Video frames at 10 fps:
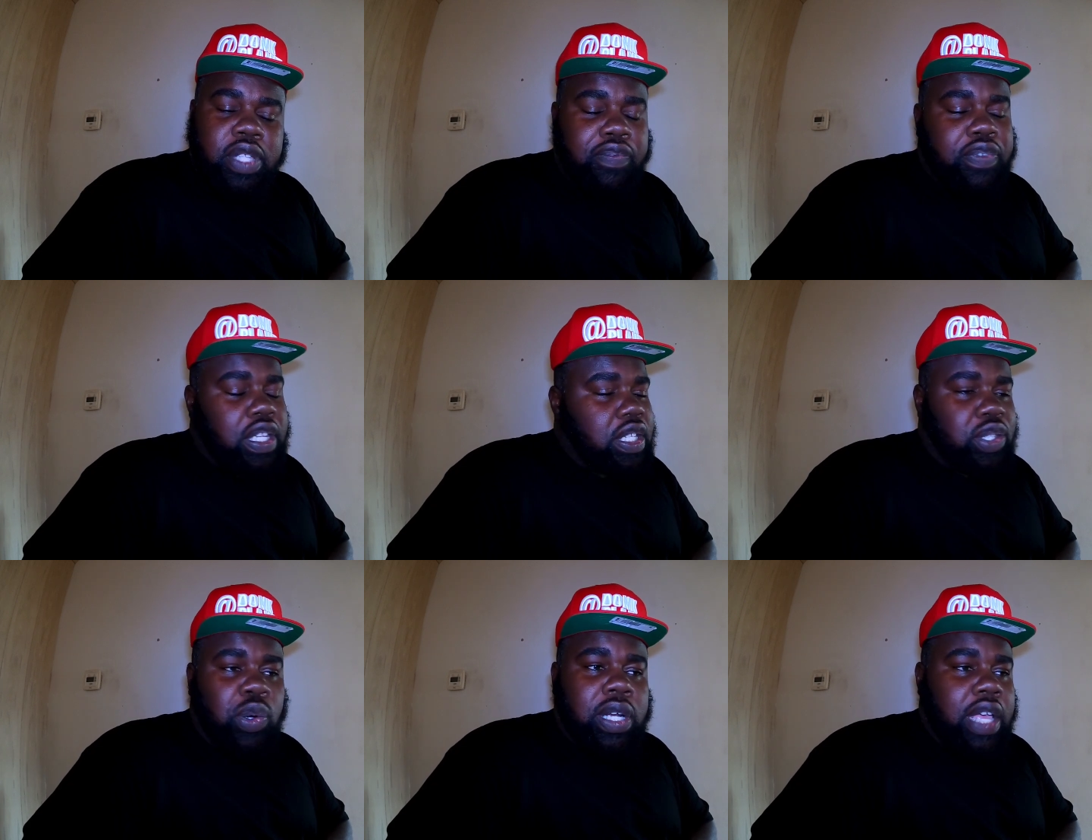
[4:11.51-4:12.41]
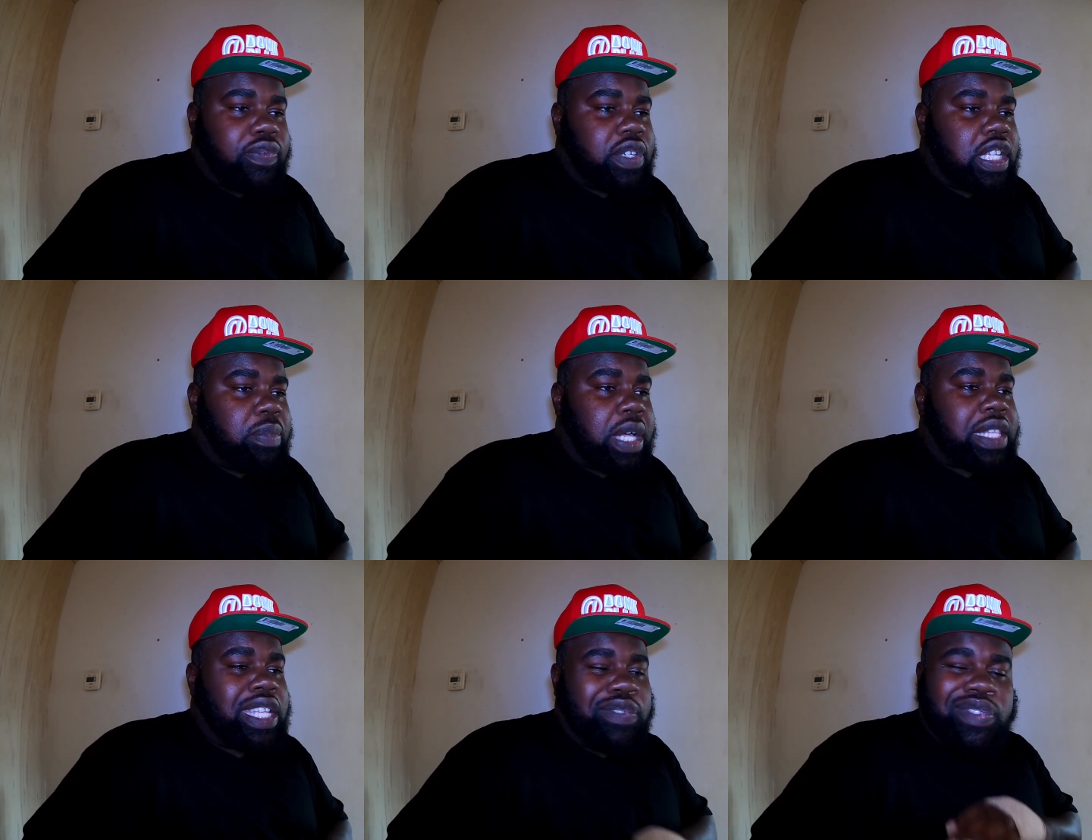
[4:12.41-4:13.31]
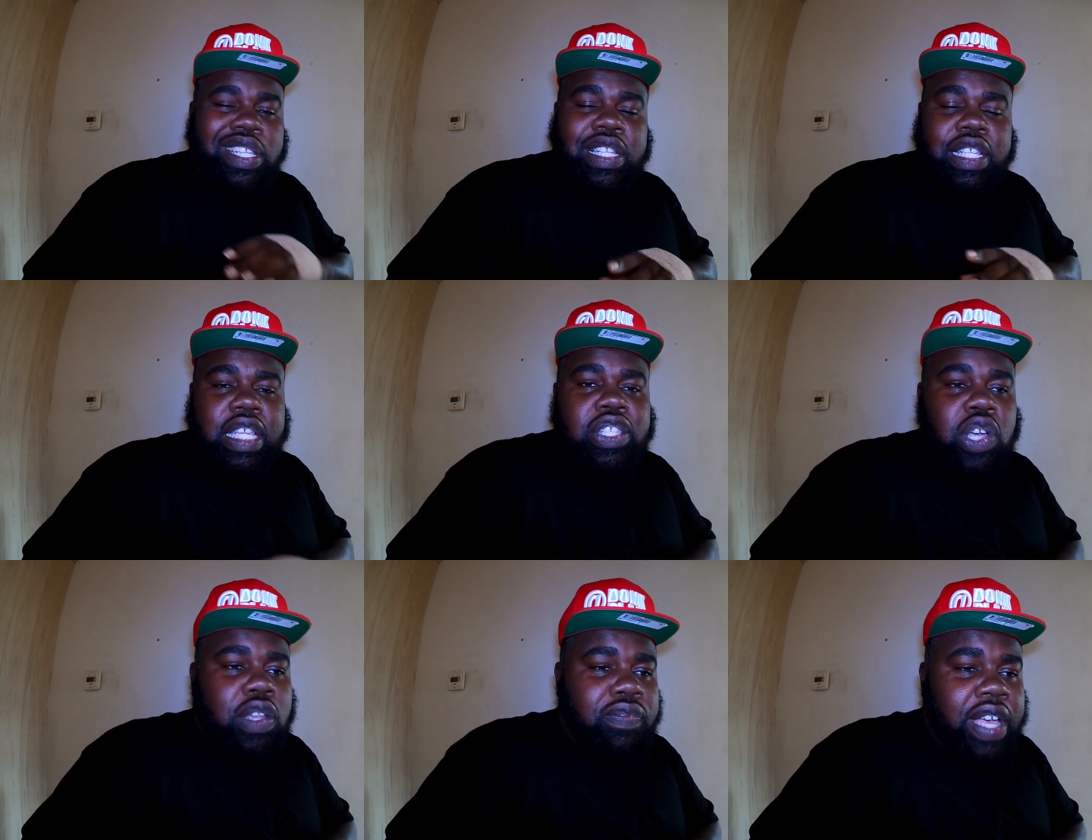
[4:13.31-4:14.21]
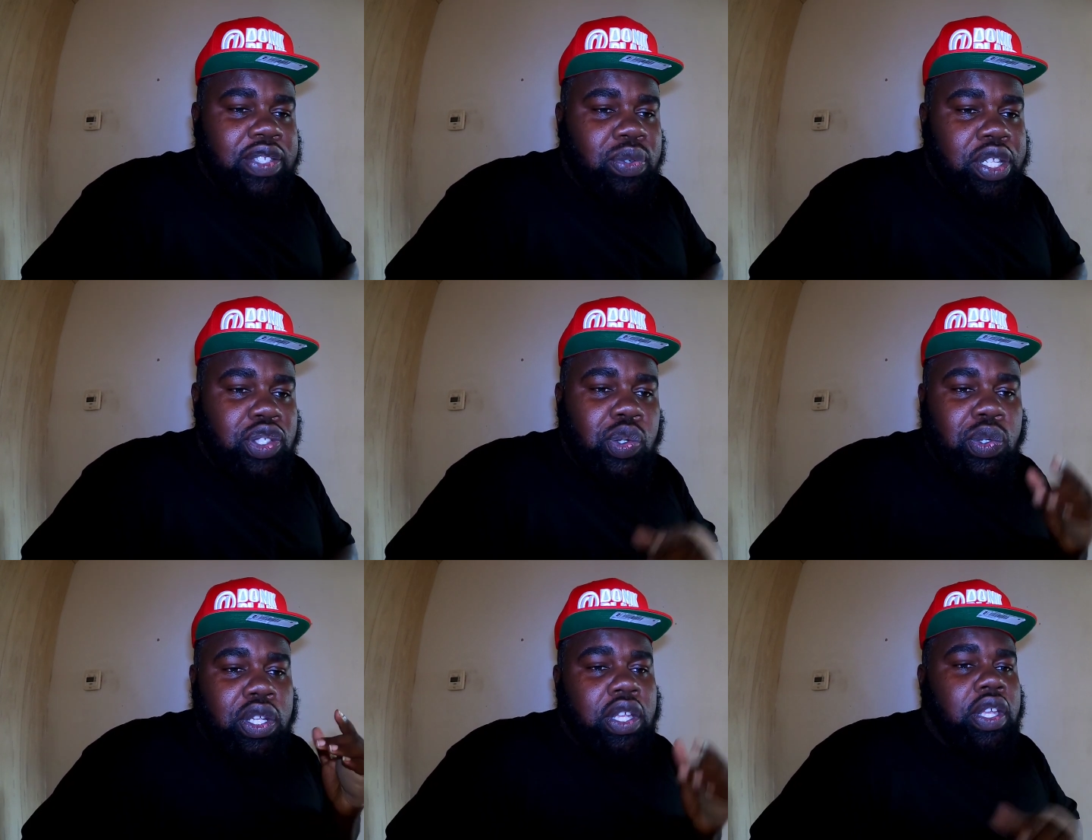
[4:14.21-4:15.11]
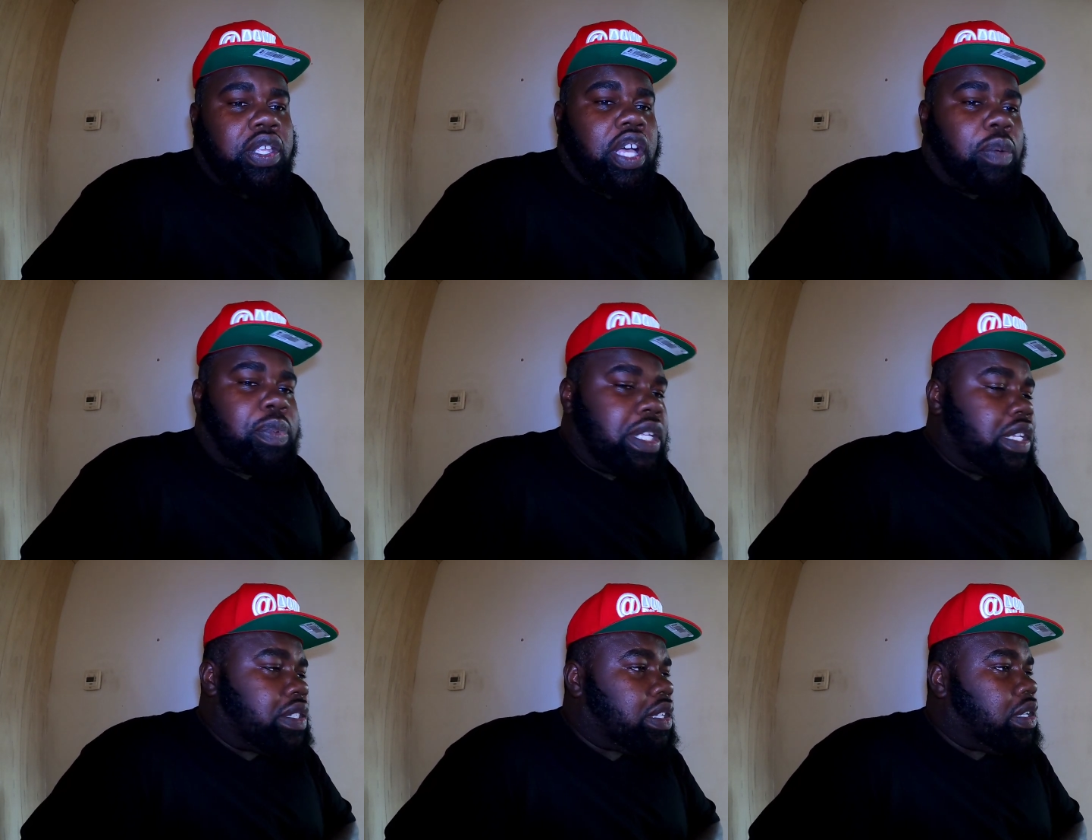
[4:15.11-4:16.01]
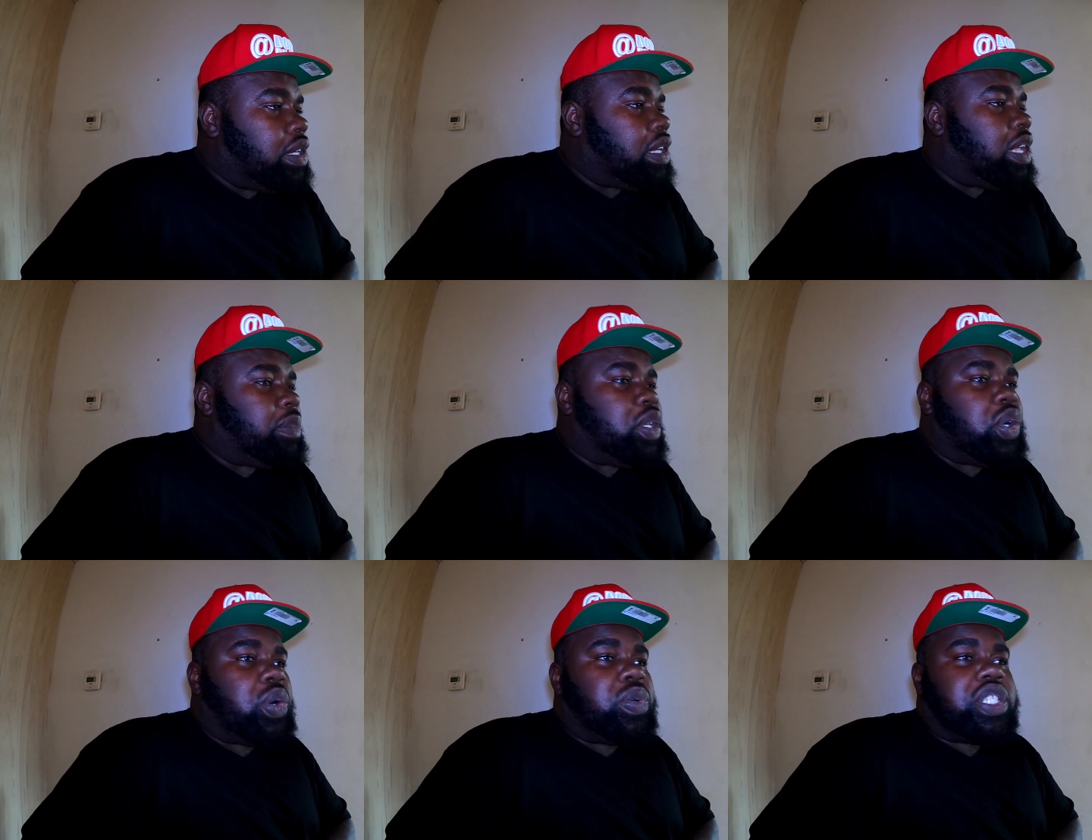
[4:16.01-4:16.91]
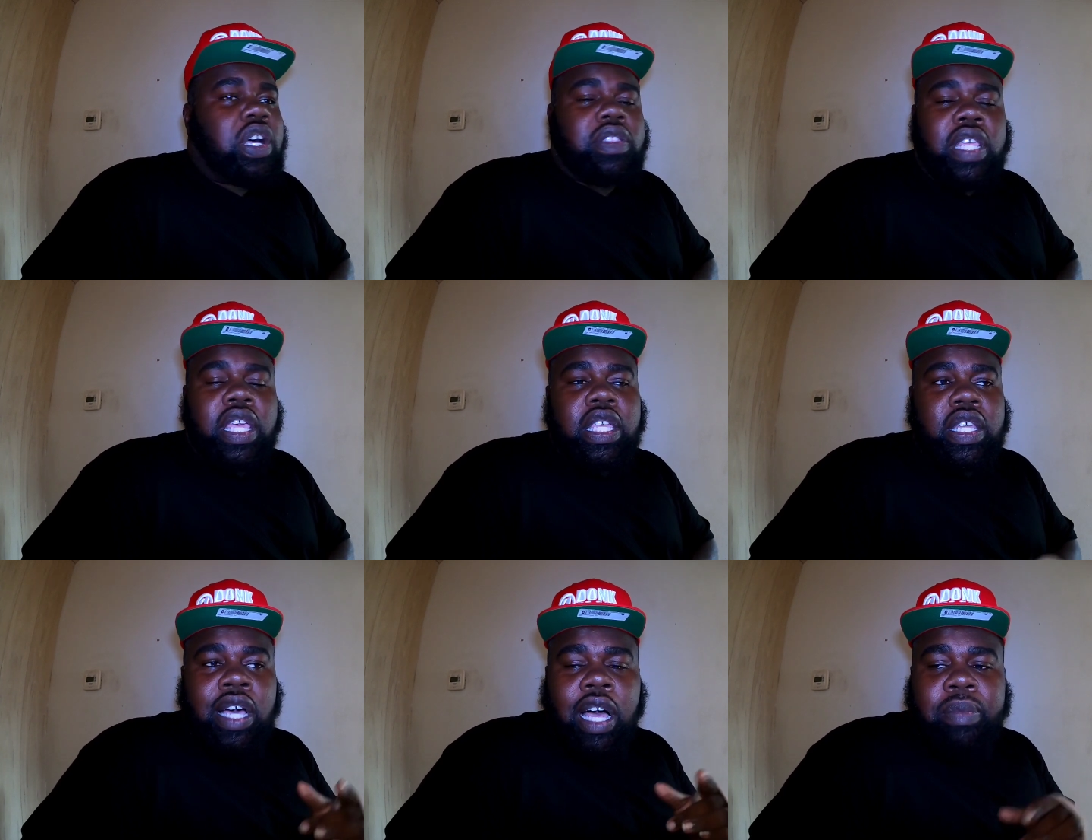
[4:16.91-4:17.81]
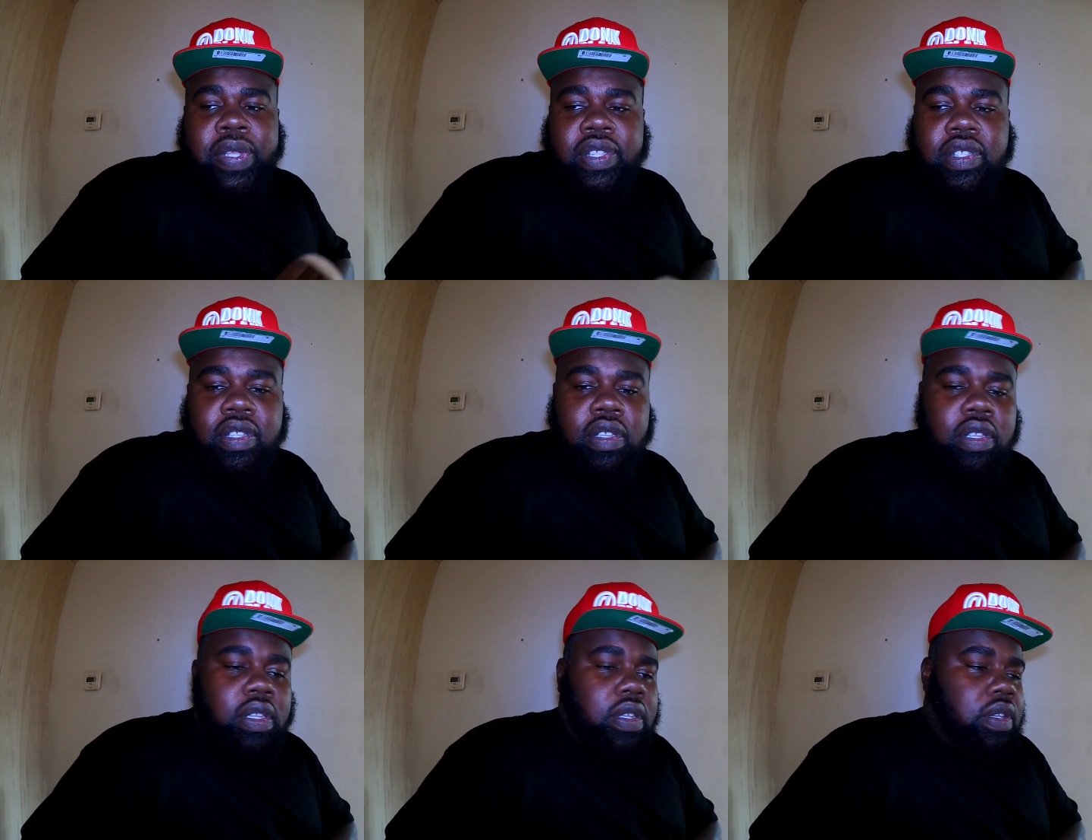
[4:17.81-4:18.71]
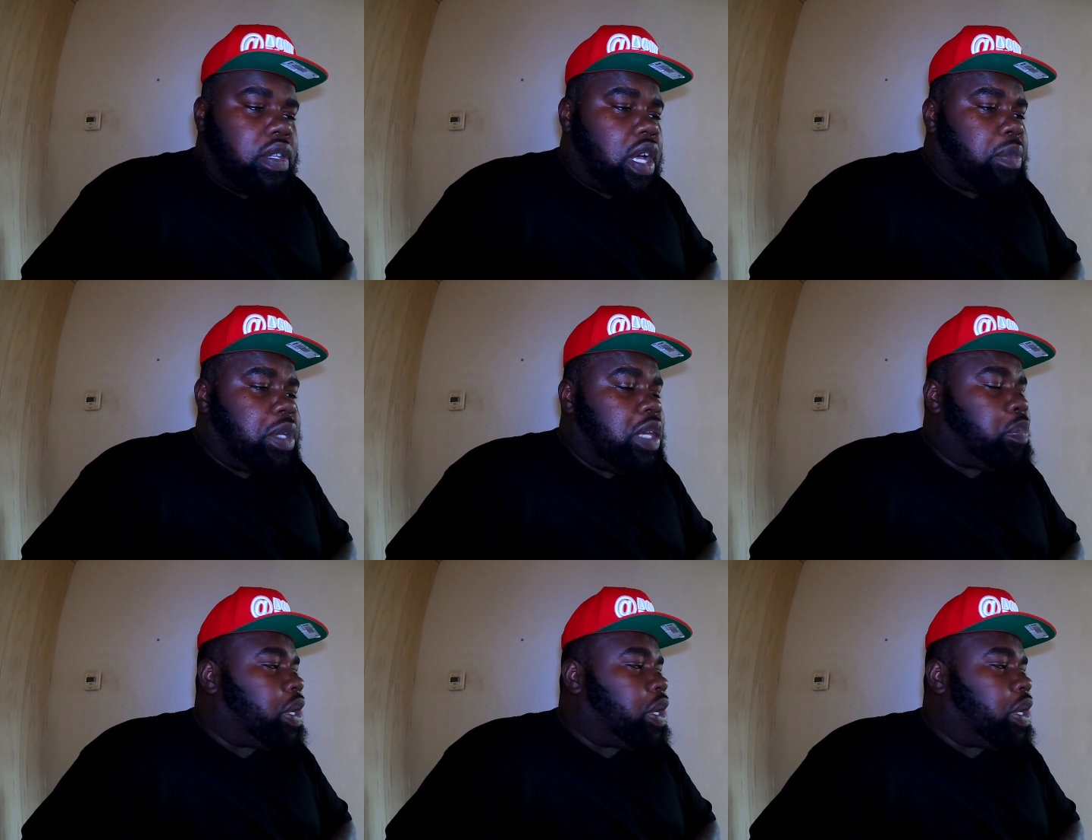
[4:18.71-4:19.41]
Definitely donk life related, but I definitely need y'all advice on this. So y'all please let me know what y'all think in the comments. You know what I mean?